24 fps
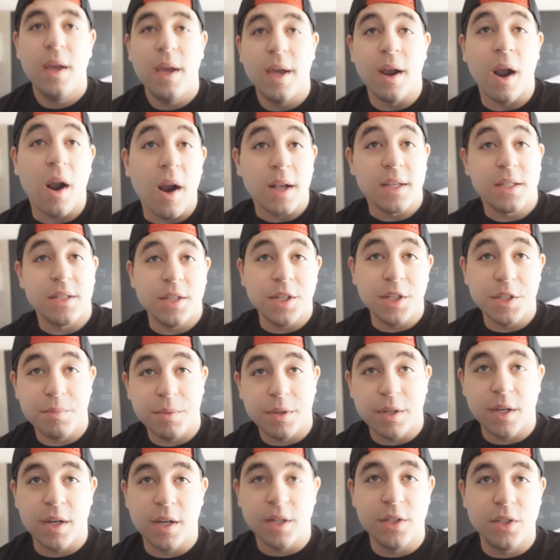And our S and E's
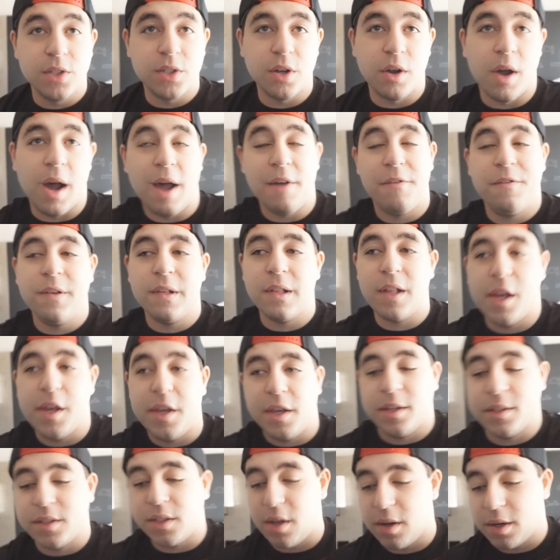been good, so I feel
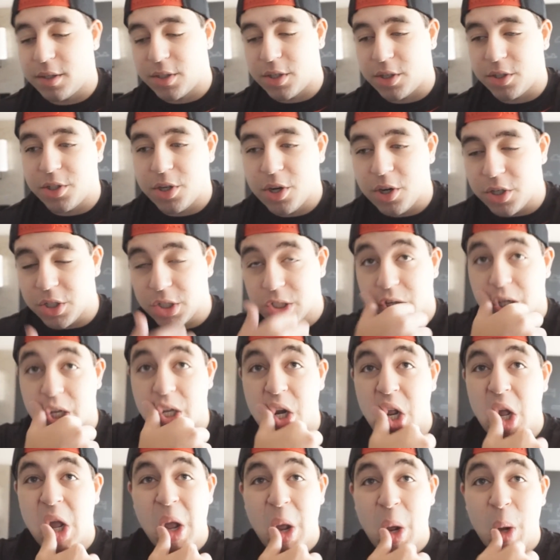like as long as our search is
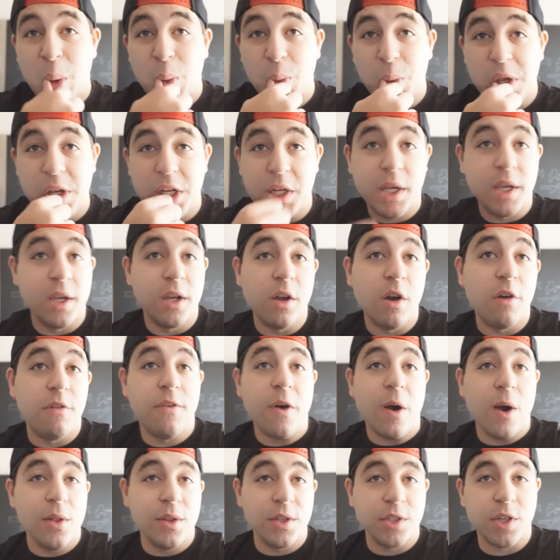good, we can go
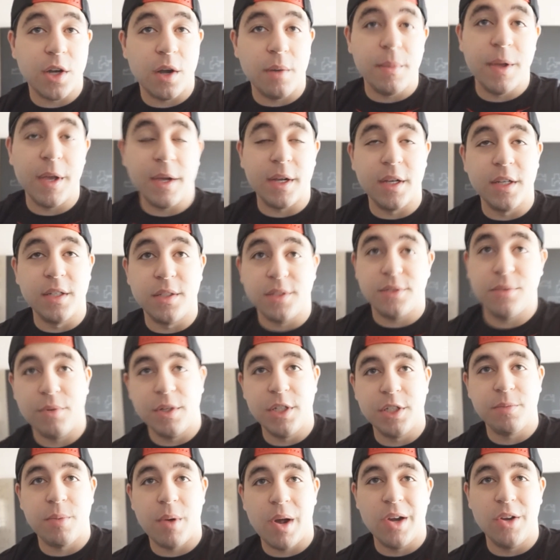far in this tournament because
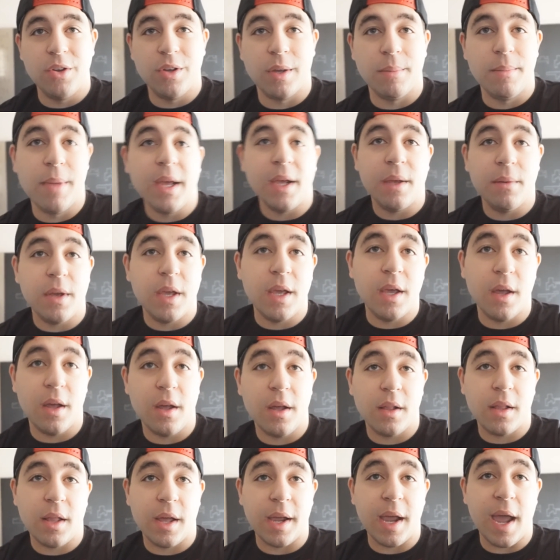Respawn, you can make
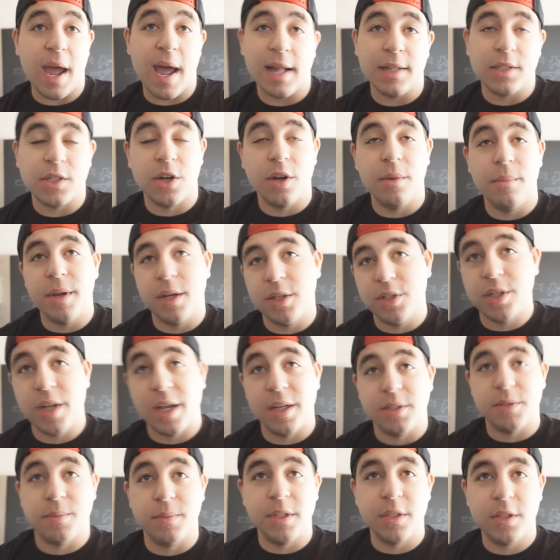uh, like at tournament
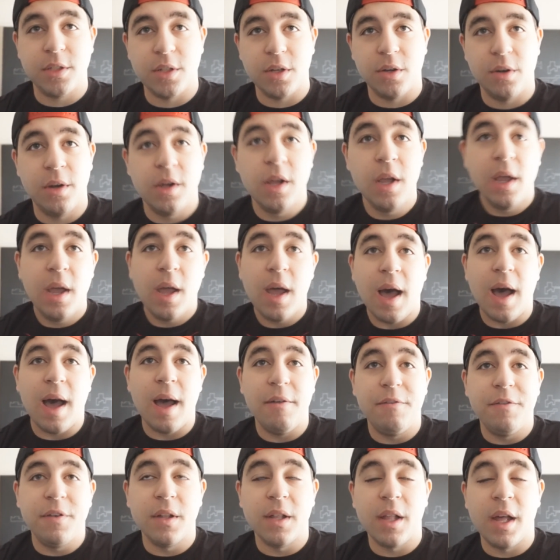adjustments. So
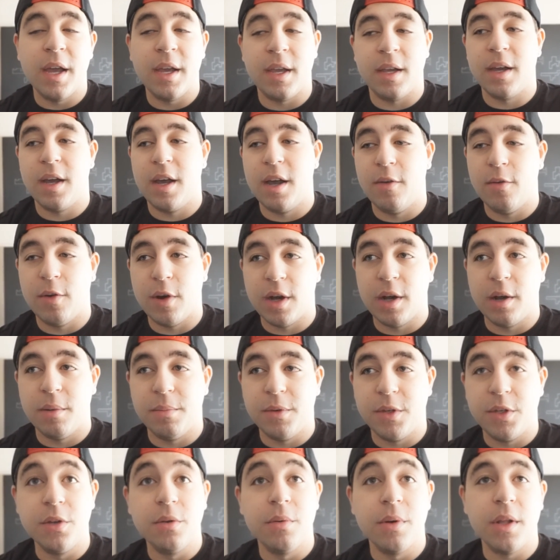I feel like uh, we're gonna
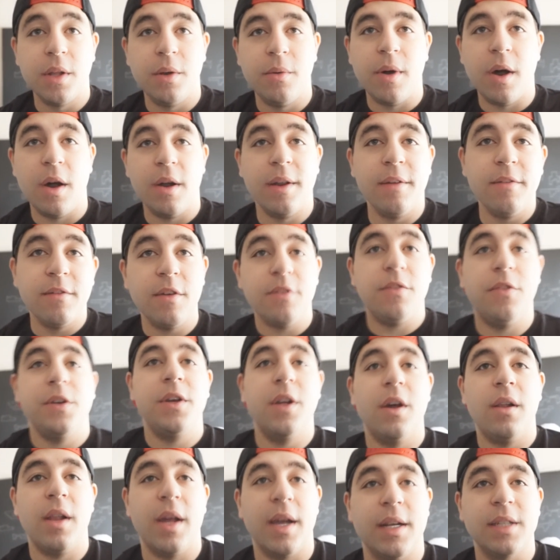do really well. And even if we
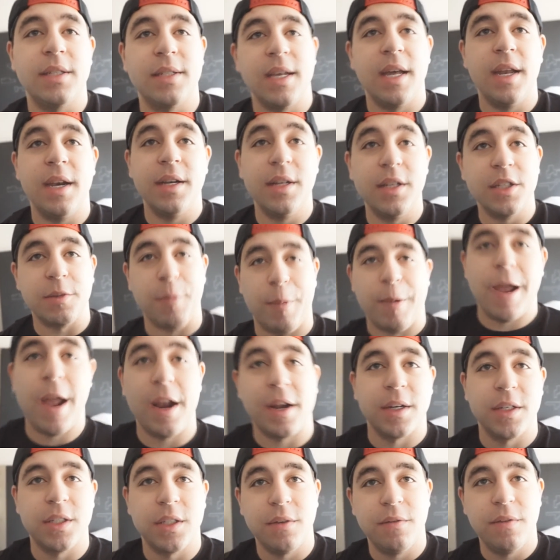don't, like I said, it is a
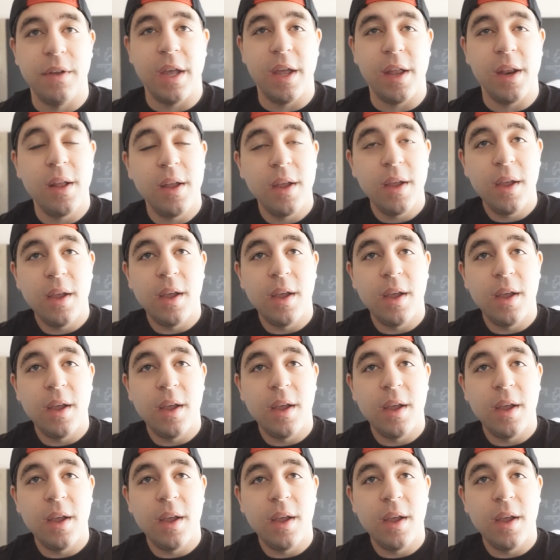practice event.